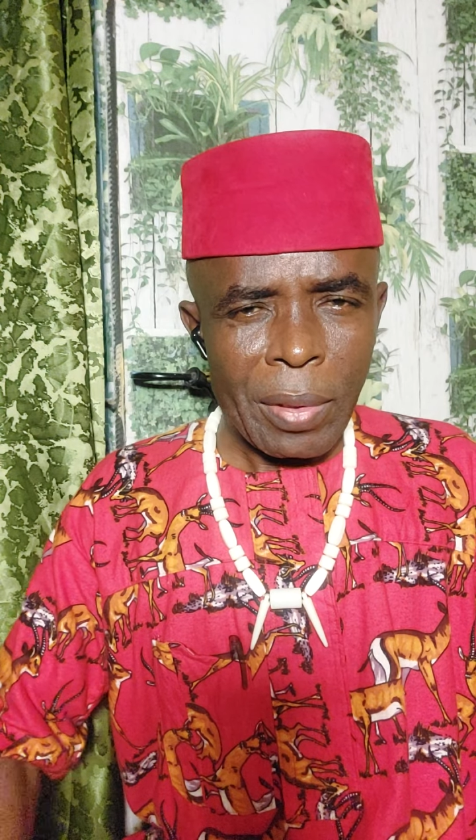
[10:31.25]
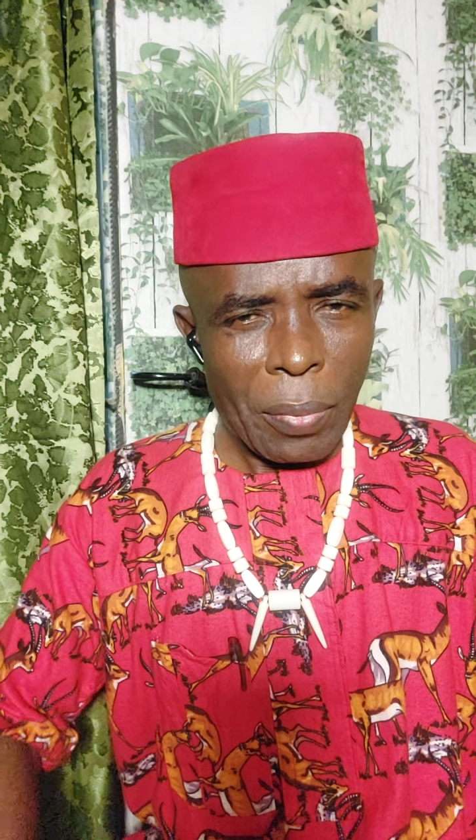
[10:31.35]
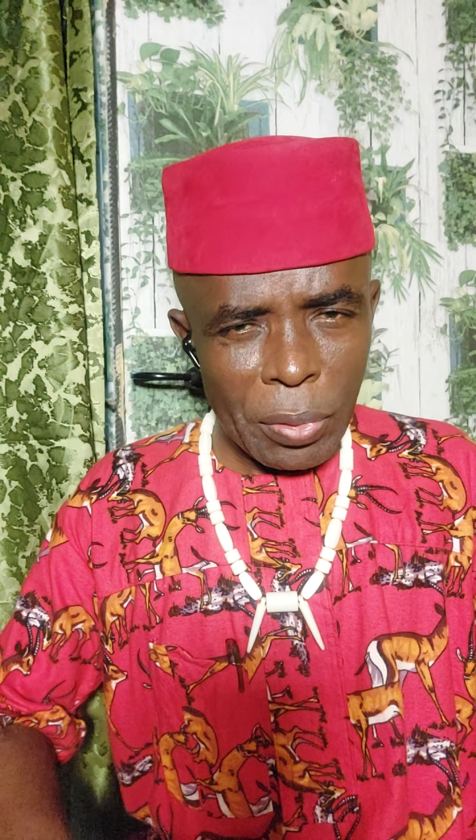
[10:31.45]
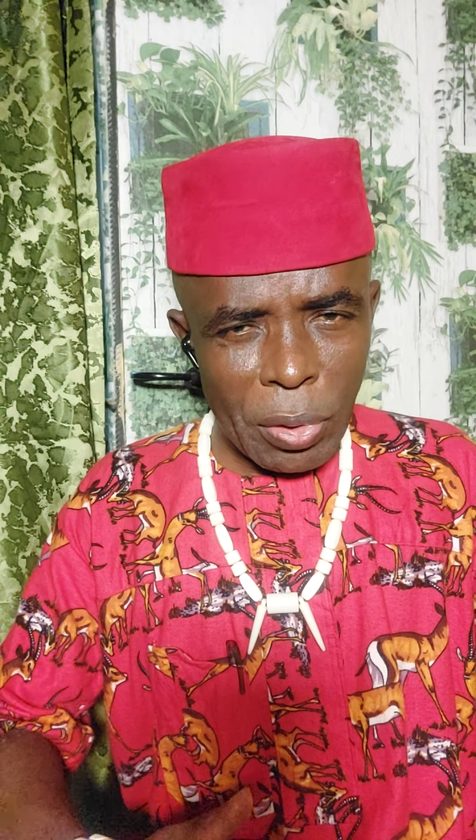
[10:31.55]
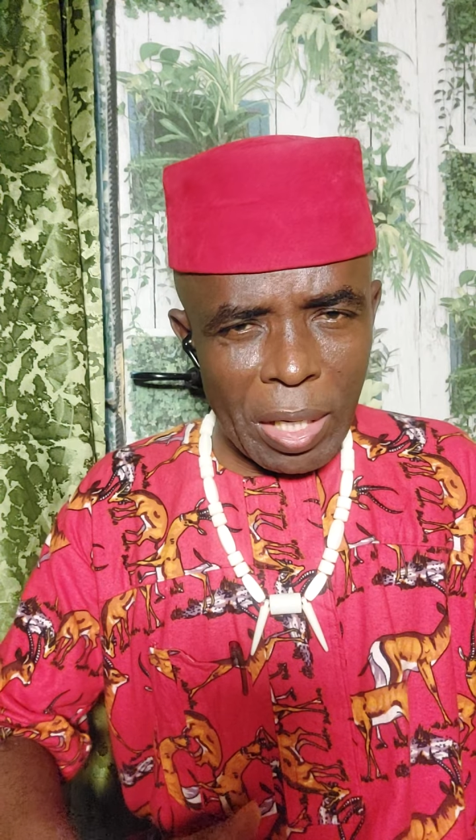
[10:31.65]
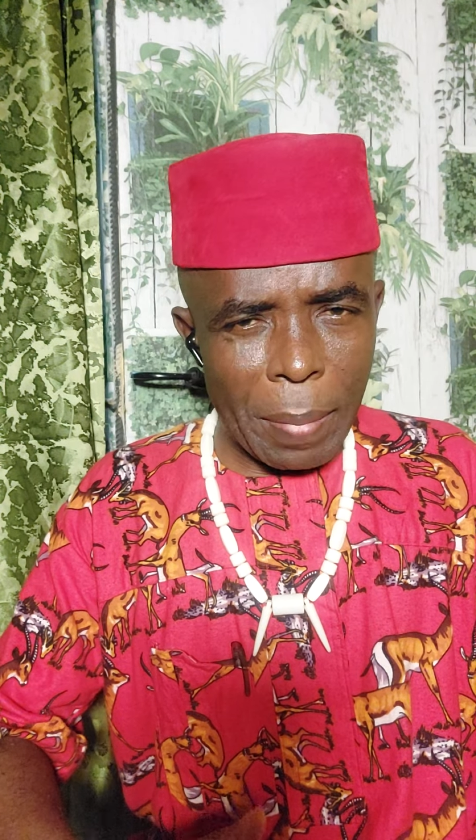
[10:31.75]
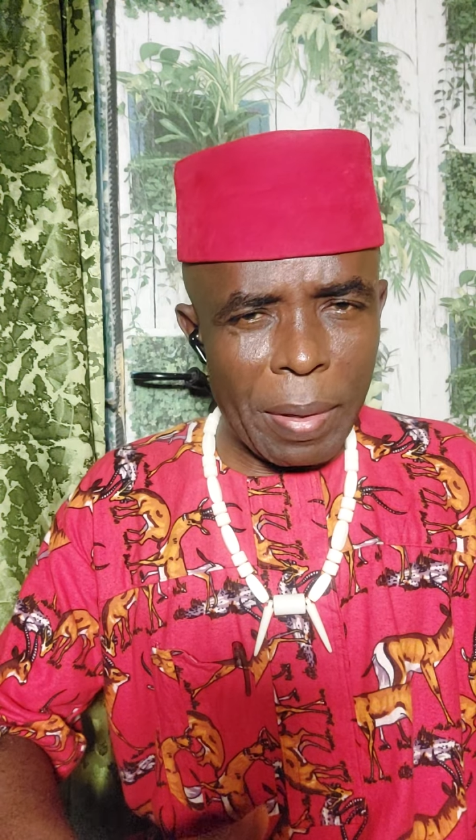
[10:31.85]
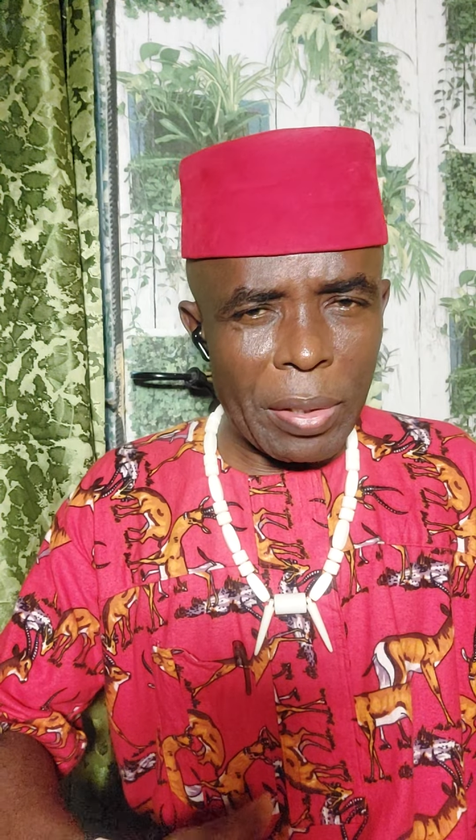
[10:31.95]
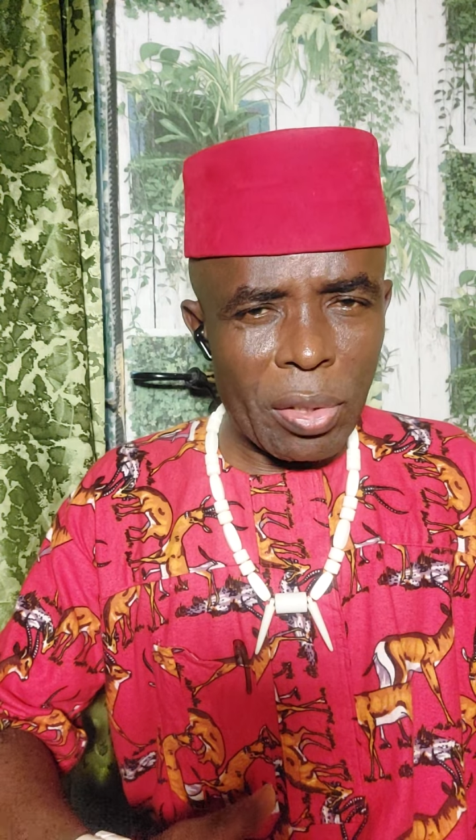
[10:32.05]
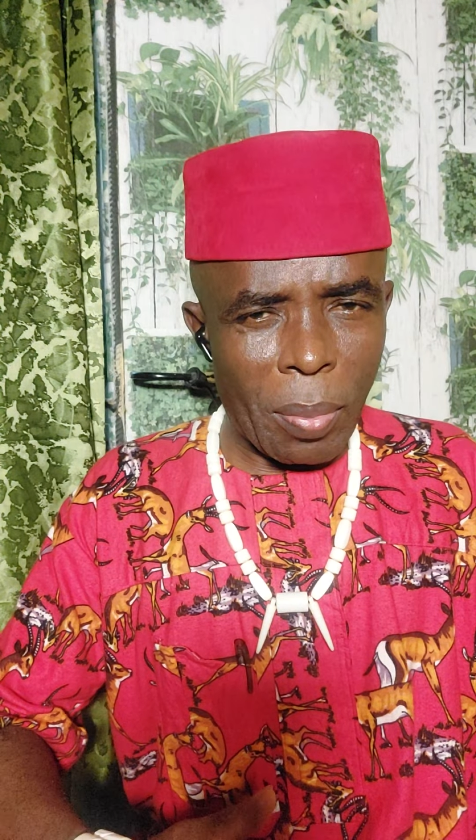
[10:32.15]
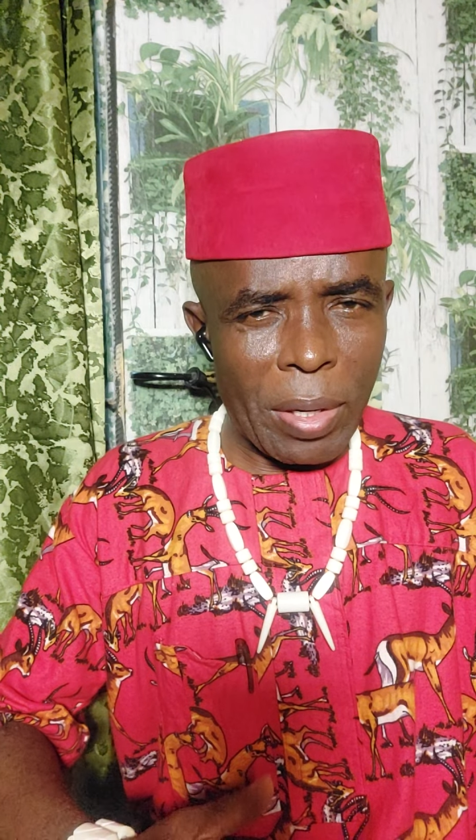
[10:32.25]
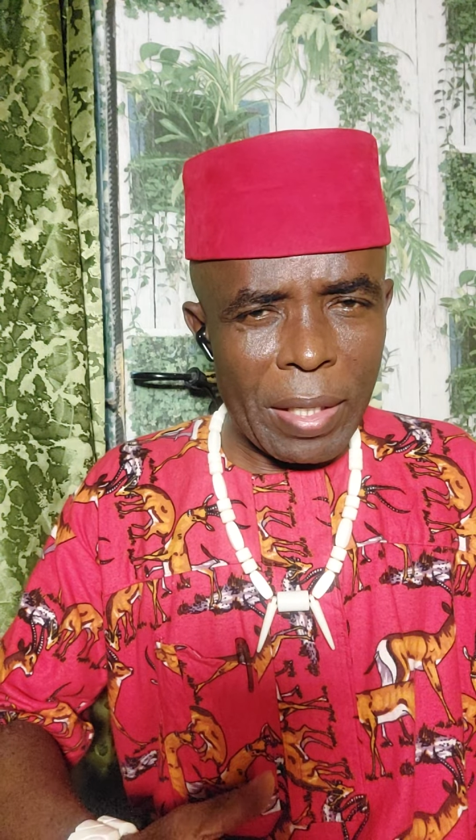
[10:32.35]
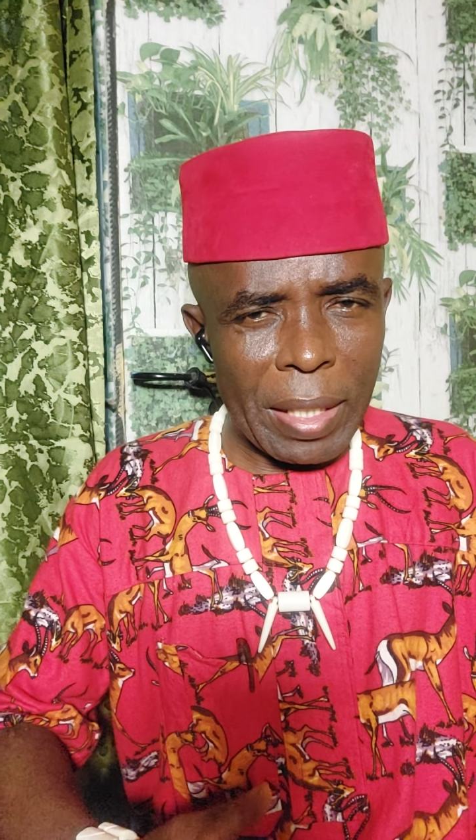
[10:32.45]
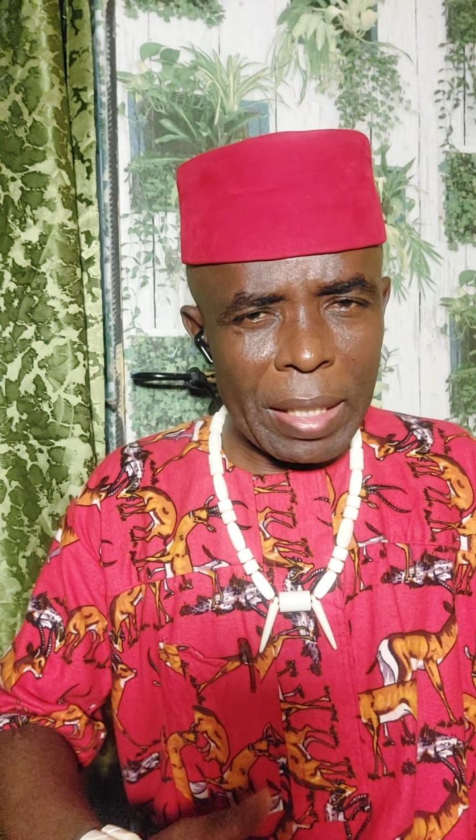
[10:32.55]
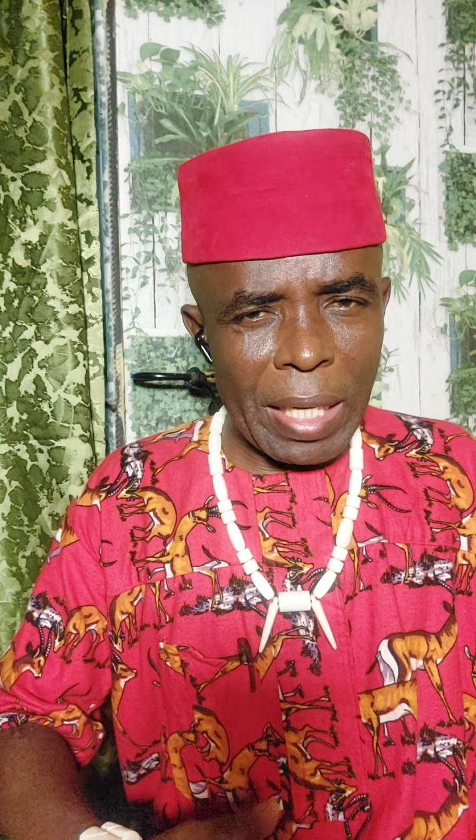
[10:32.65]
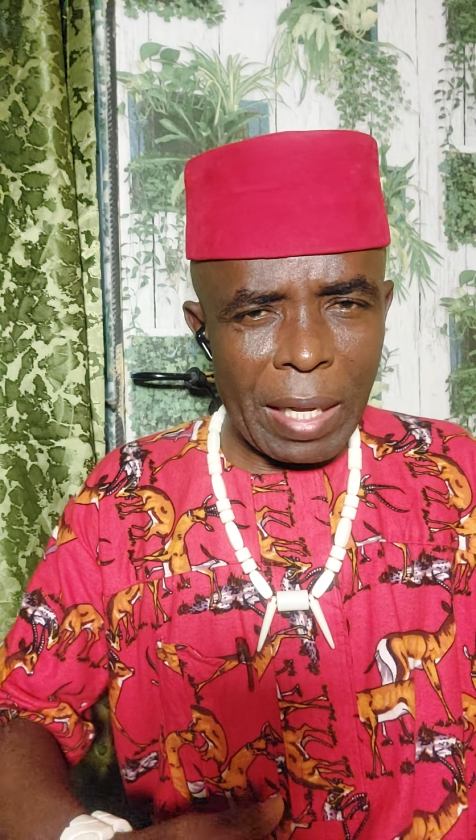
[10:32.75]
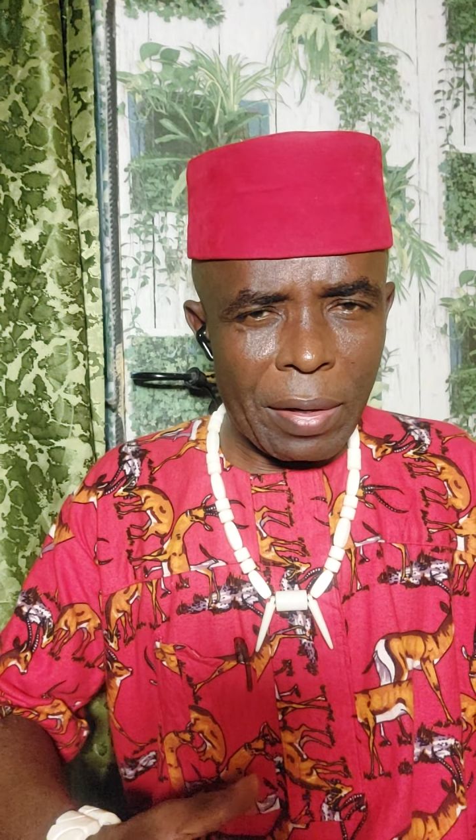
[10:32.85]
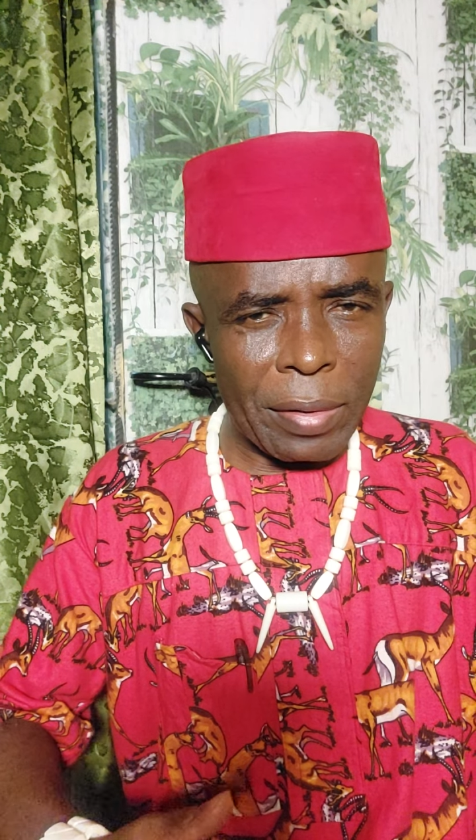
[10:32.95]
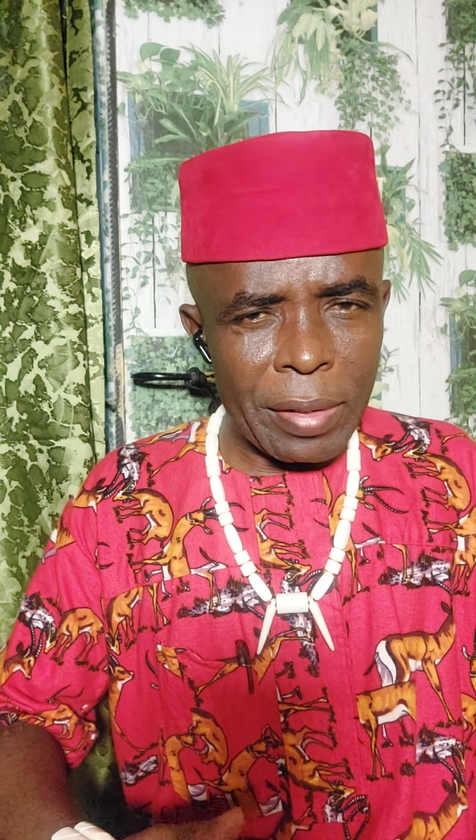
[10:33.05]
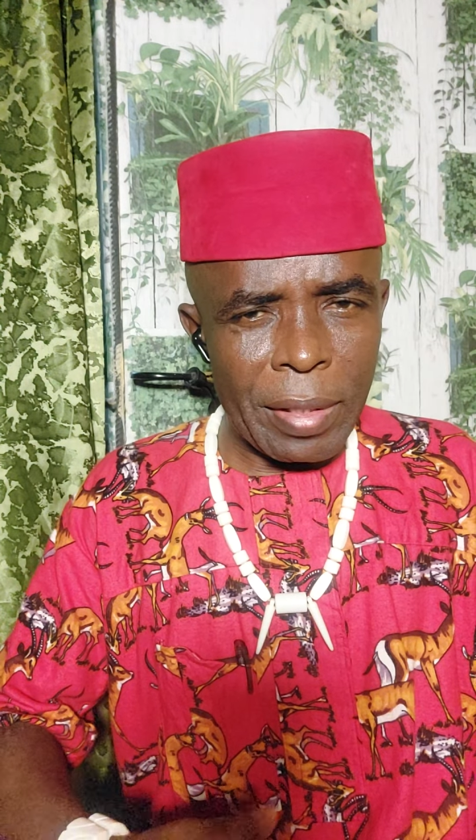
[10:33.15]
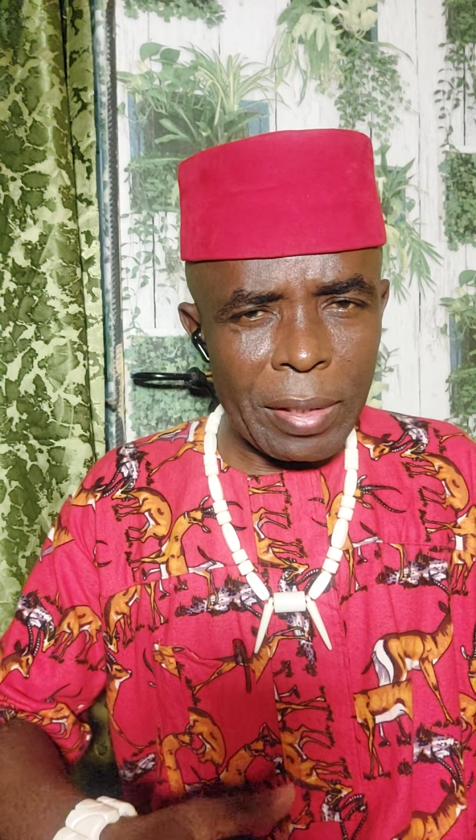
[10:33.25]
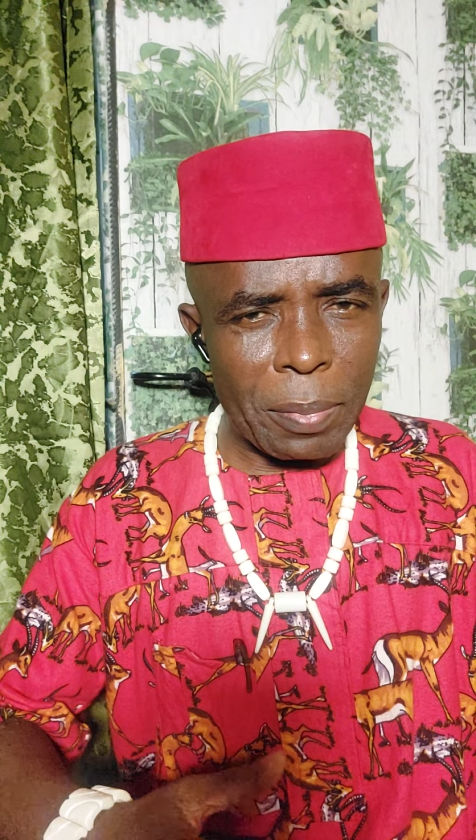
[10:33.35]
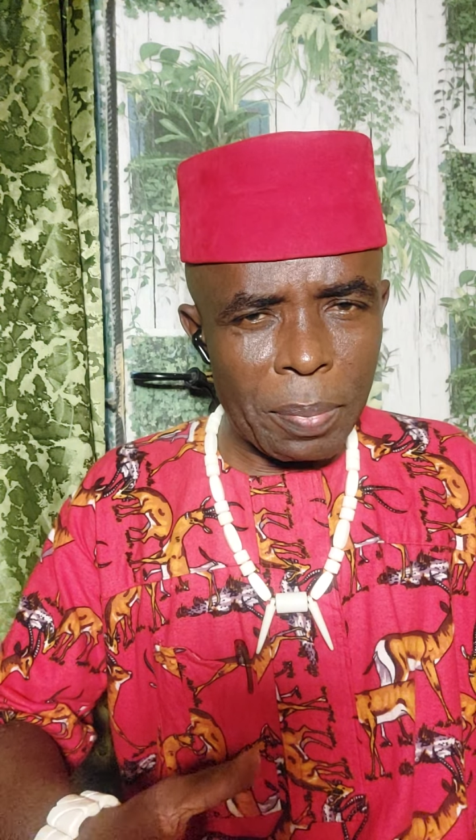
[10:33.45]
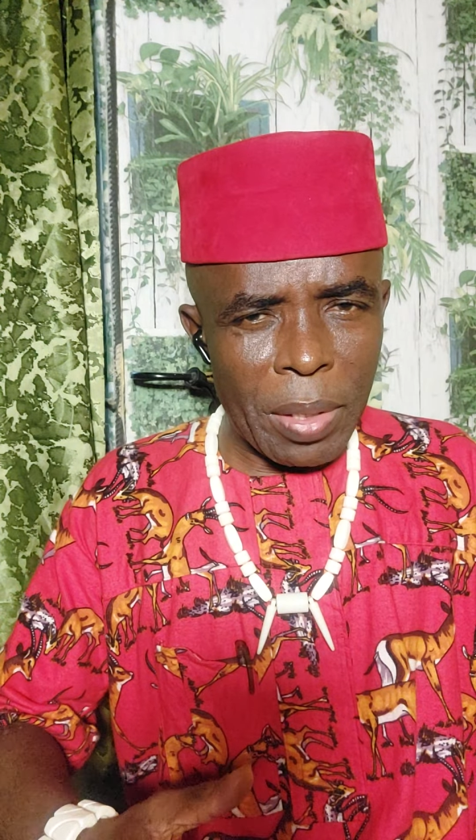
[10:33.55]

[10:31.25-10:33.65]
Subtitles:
we'll talk about some other things like consonants,